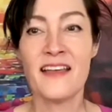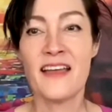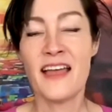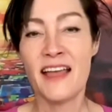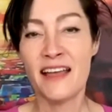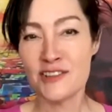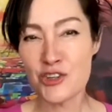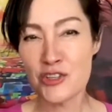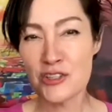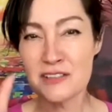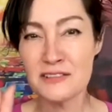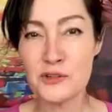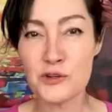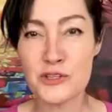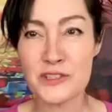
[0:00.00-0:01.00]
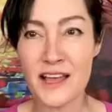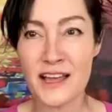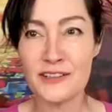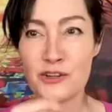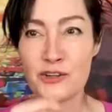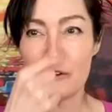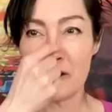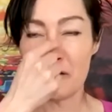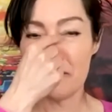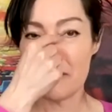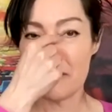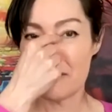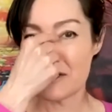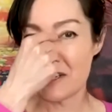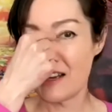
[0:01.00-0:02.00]
And just a little side note, if you have a
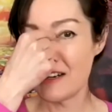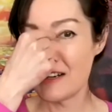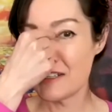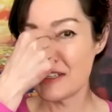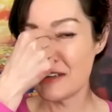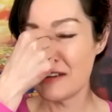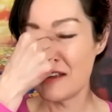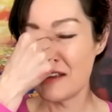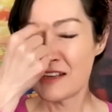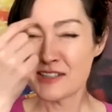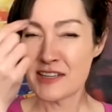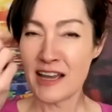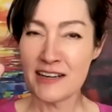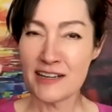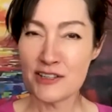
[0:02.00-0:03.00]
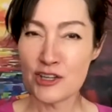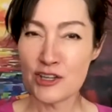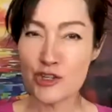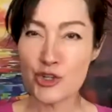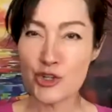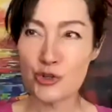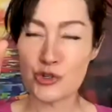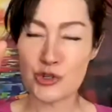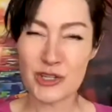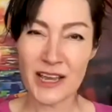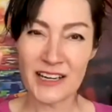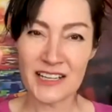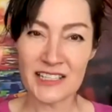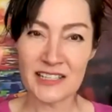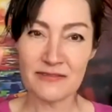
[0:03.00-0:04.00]
sinus issues or
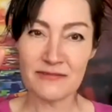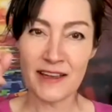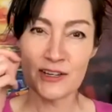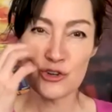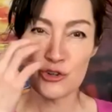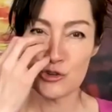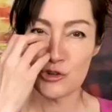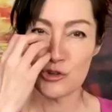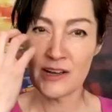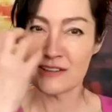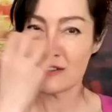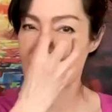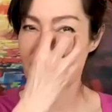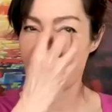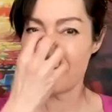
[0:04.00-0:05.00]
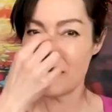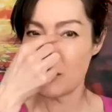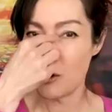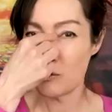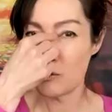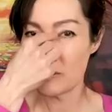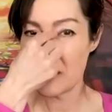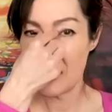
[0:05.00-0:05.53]
sinus infections, you got stuffy nose,